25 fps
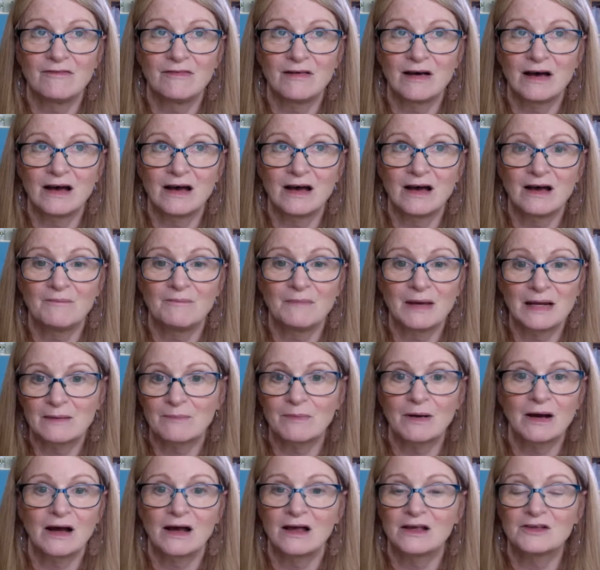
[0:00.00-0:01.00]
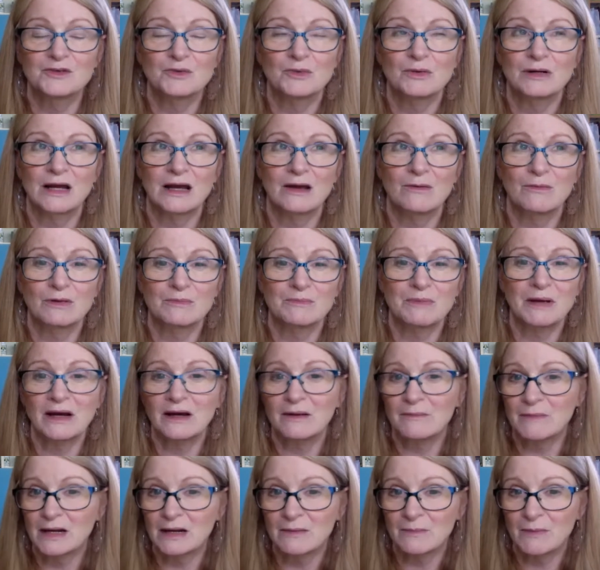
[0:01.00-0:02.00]
menopause when I was
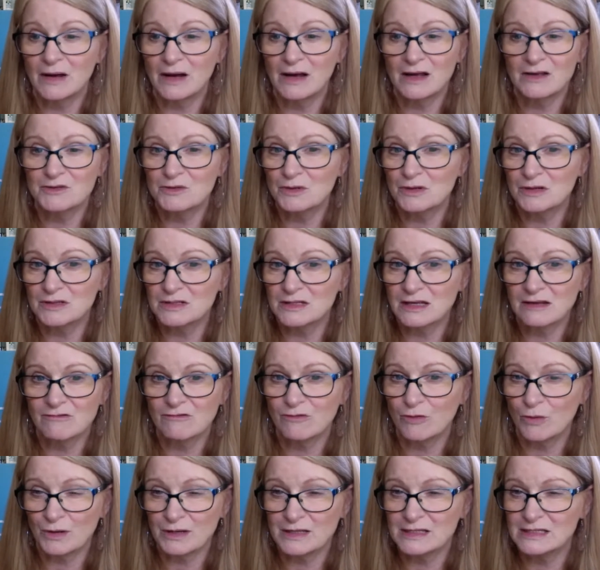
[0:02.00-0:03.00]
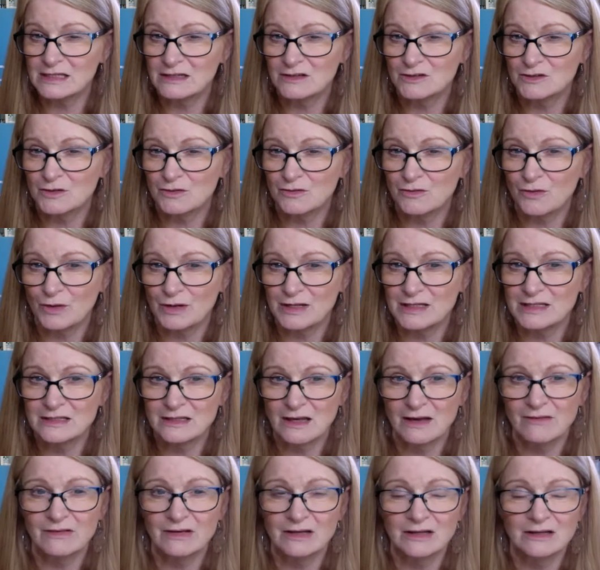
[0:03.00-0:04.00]
perimenopause, when I was like 46 or
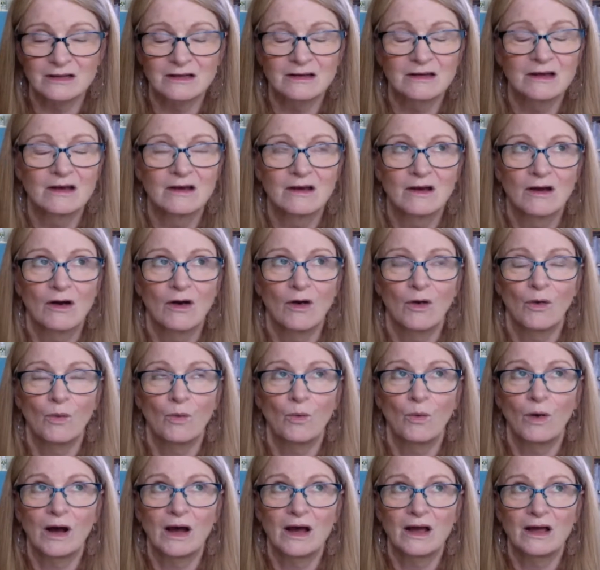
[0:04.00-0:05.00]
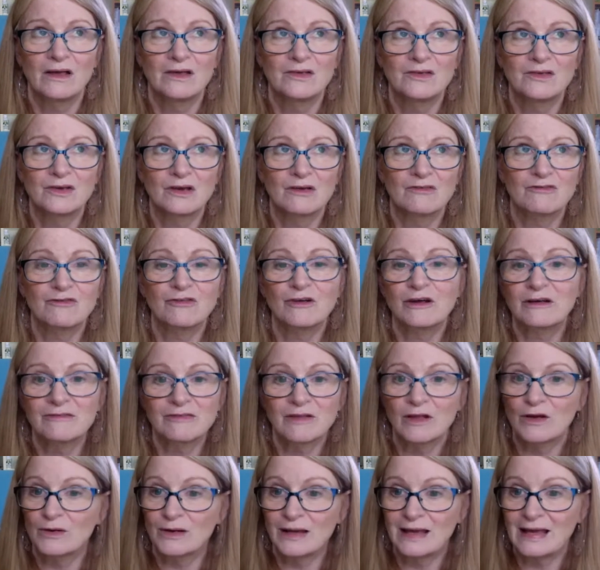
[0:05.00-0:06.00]
47, was free
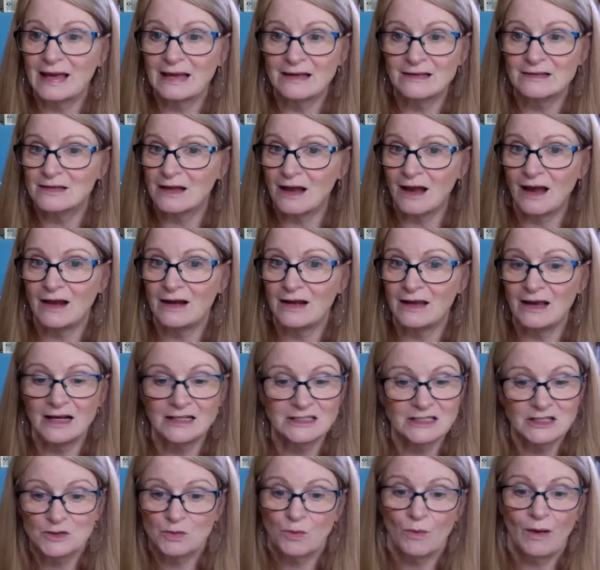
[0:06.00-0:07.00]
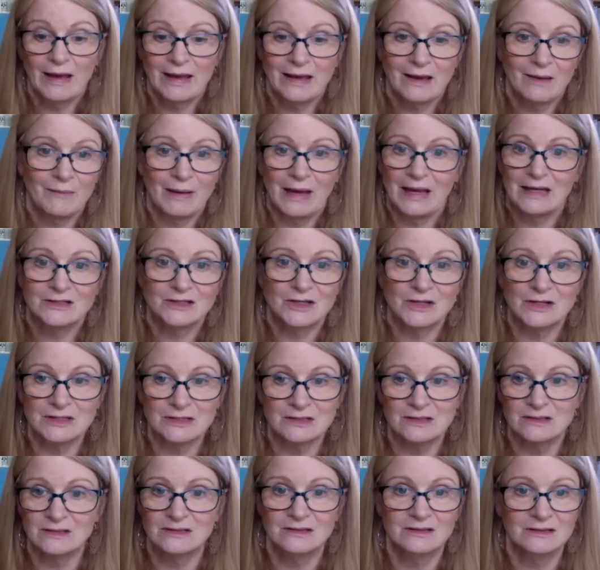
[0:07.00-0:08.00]
floating anxiety. I just wake up
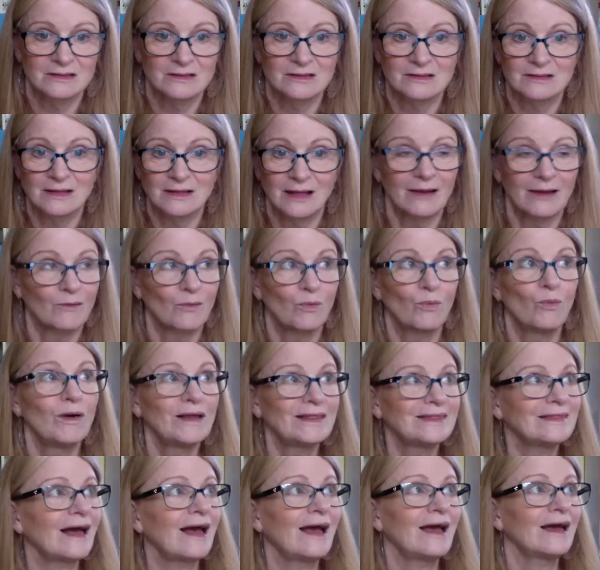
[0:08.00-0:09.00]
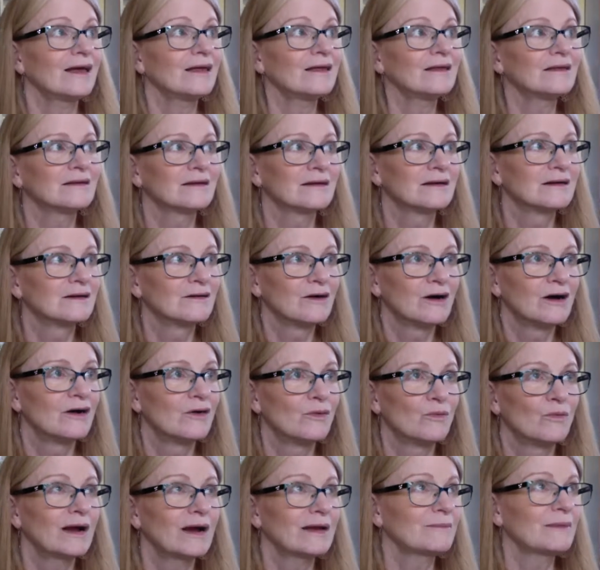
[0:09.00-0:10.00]
anxious. It's like, what the hell?
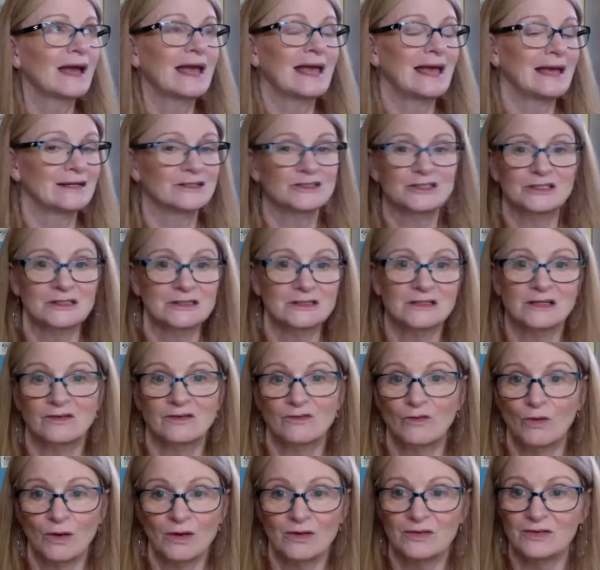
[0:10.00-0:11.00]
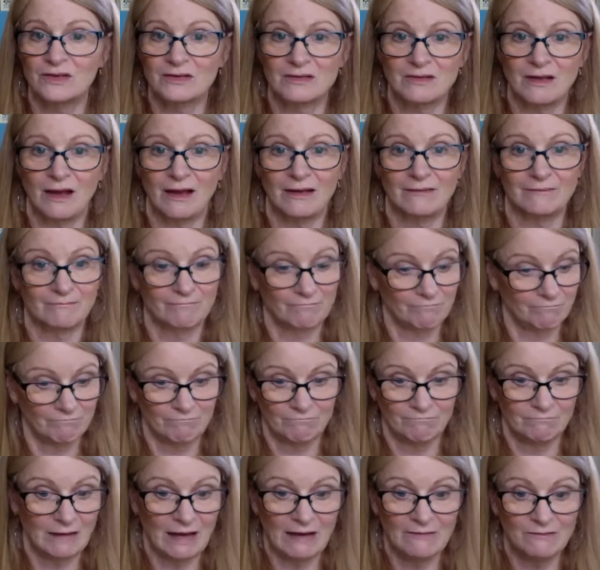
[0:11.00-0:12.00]
Why am I anxious? And of course, it's like,
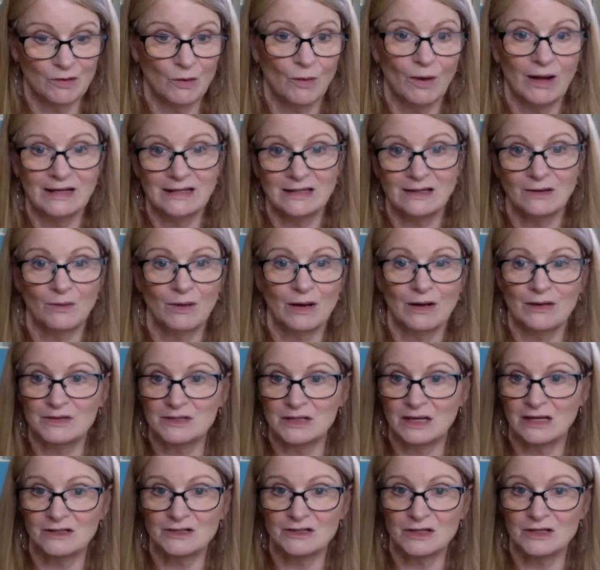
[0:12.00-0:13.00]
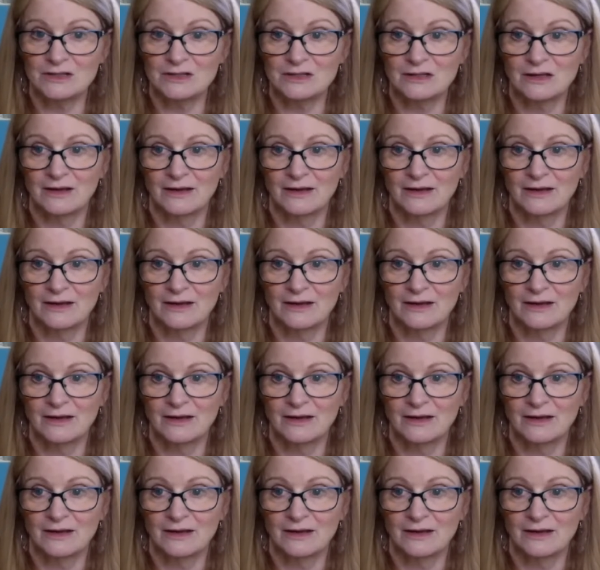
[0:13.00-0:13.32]
I have no idea why I was anxious.